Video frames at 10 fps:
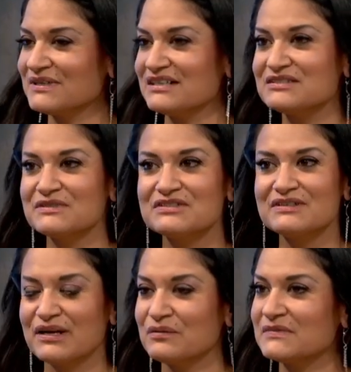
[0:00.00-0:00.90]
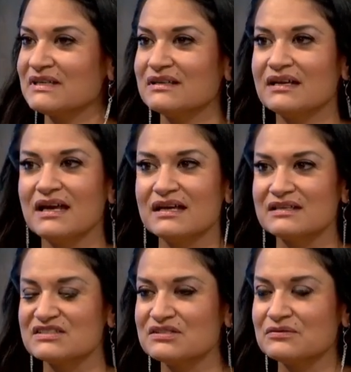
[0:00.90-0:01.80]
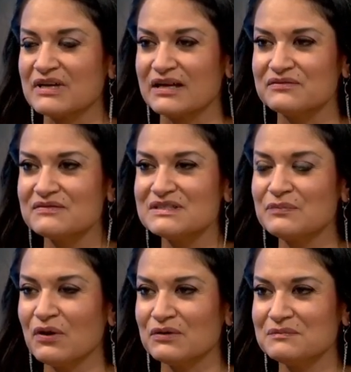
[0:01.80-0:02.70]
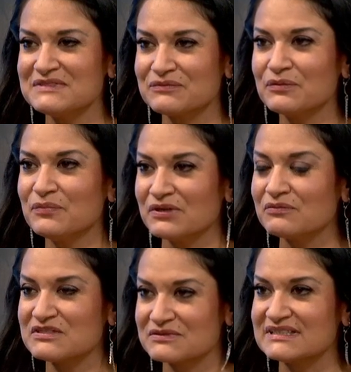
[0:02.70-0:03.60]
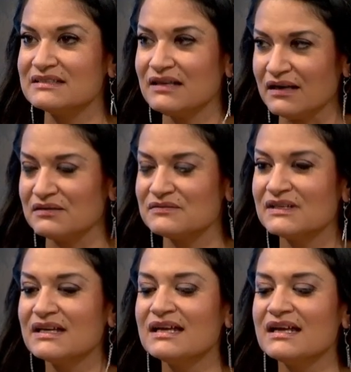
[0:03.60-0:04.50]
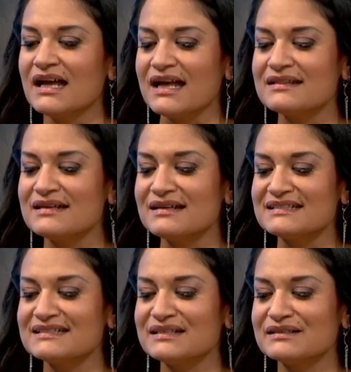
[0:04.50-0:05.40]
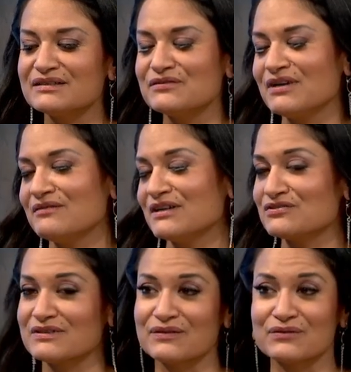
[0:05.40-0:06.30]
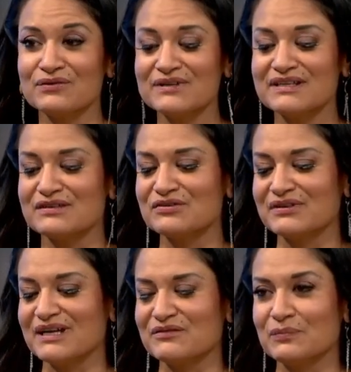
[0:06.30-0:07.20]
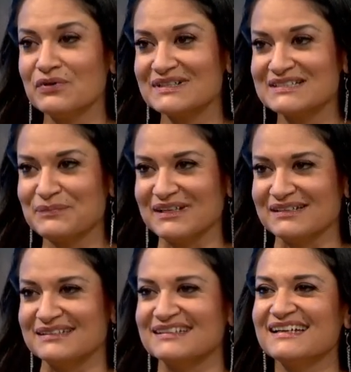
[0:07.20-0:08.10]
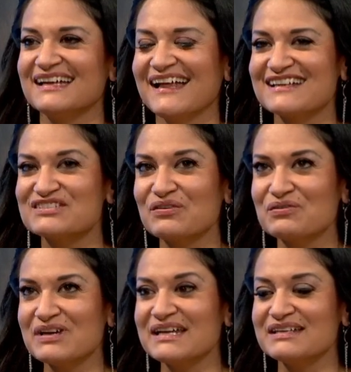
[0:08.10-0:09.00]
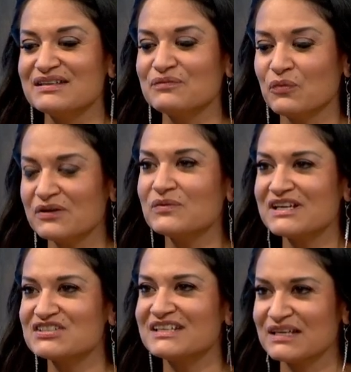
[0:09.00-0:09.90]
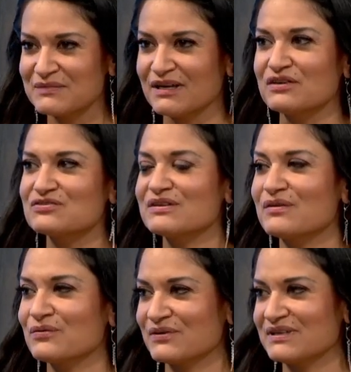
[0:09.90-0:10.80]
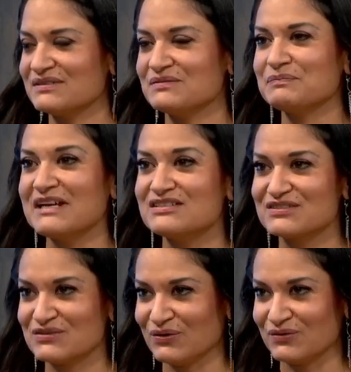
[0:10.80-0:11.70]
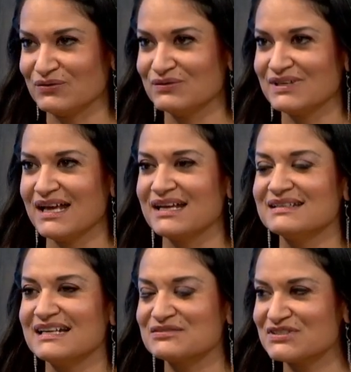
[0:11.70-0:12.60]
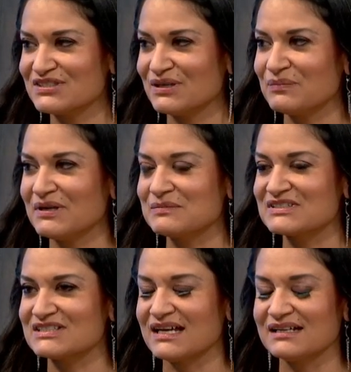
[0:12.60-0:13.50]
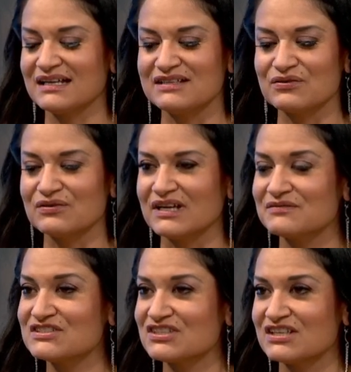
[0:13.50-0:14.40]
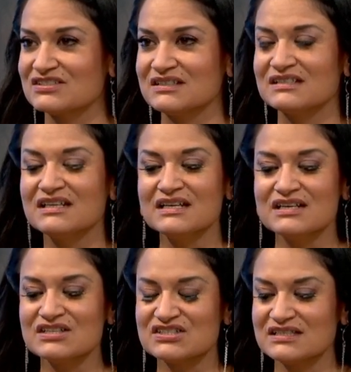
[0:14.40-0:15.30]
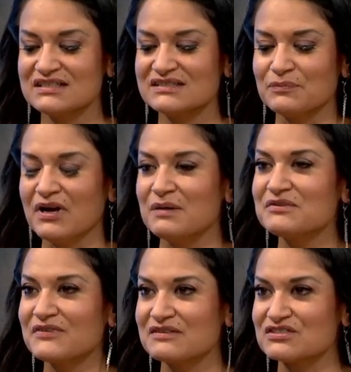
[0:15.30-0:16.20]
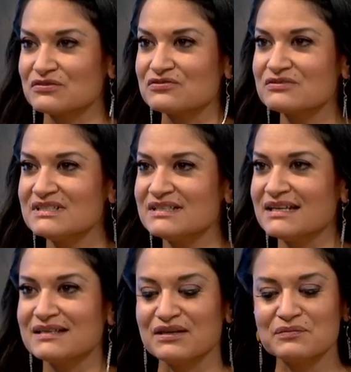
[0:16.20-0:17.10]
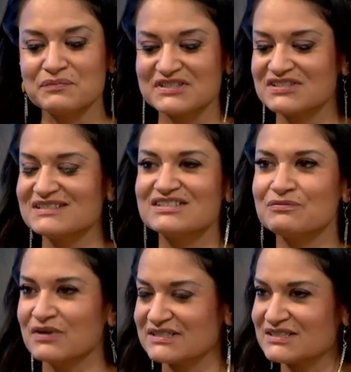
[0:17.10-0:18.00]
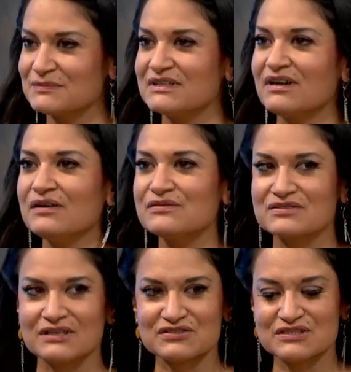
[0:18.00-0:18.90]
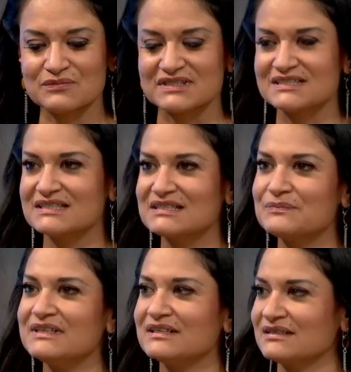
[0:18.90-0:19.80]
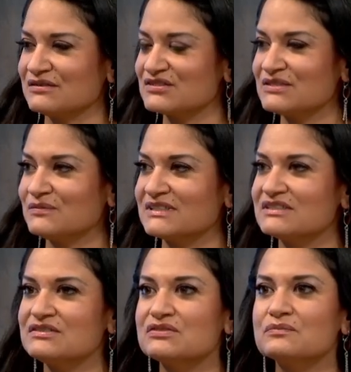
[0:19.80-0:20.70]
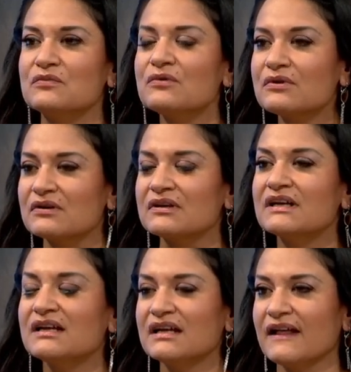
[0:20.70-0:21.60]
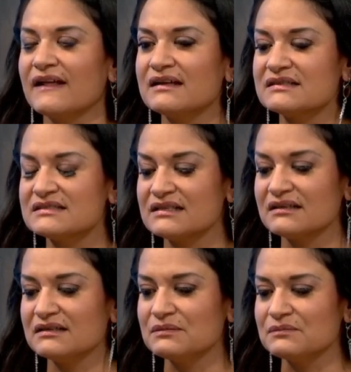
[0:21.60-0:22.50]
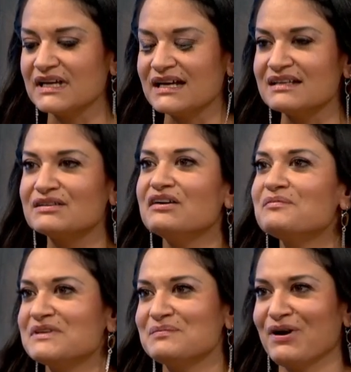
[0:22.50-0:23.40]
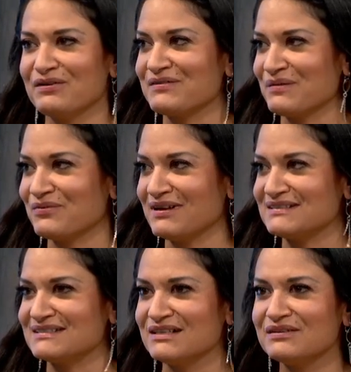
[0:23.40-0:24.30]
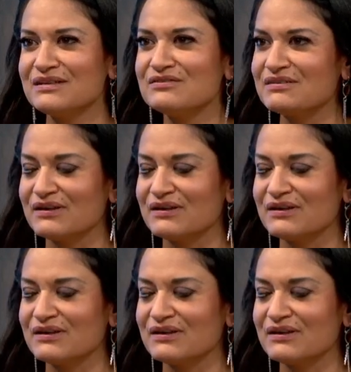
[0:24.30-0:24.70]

I just want you to help me. And she had 50 poems for a book, which was enough. Wow. And then I said, if you have 130, then you can have a book spine. So in one week, she gave me 130 pages total, wow. and that's what she got published at. And her life is changing. She's a mom of five children, and now, but she, she wants to be an author. Now she wants to speak. Now she wants to do more. And um, I love being part of that process. Mm -hmm. How can you mm-hmm.